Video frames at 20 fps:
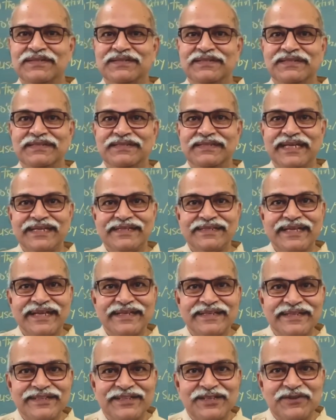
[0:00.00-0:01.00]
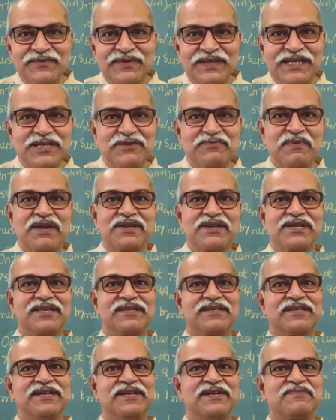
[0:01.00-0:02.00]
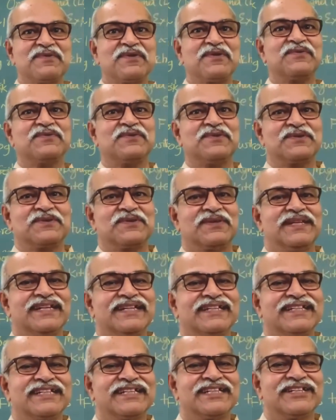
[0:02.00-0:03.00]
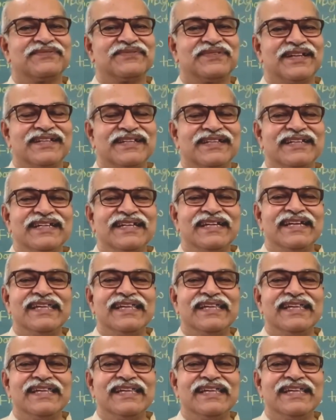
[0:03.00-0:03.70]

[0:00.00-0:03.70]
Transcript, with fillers: yet another very special thing about photoelectric effect.